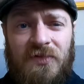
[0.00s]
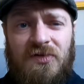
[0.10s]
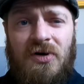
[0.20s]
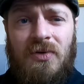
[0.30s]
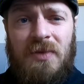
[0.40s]

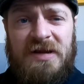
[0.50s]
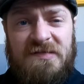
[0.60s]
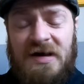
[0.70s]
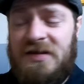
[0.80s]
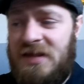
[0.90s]
So
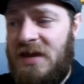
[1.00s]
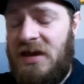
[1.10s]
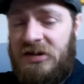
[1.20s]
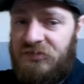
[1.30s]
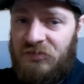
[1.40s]
it's
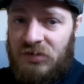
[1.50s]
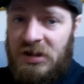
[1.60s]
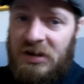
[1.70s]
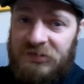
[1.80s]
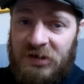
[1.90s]
Saturday, it's
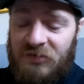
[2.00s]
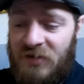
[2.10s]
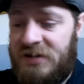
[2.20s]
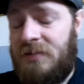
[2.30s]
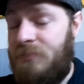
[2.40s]
sunny, let's get
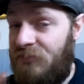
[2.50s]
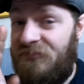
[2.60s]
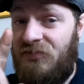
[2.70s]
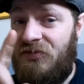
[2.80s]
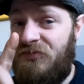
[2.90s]
cracking.
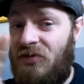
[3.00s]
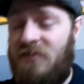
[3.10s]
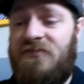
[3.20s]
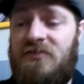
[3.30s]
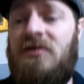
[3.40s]
First
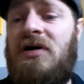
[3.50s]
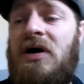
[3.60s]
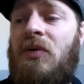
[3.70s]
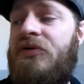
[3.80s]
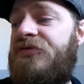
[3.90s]
off,
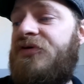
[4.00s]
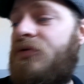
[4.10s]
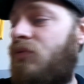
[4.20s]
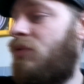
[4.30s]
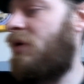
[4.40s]
I want
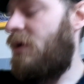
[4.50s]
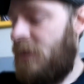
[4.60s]
to